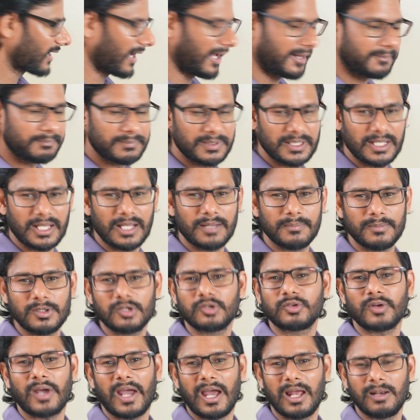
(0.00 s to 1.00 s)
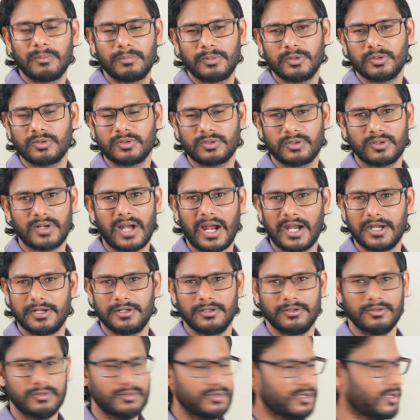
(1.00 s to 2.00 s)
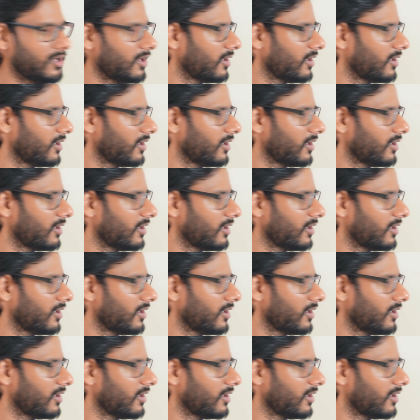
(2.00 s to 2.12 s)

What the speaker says: can be able to help you, to guide you.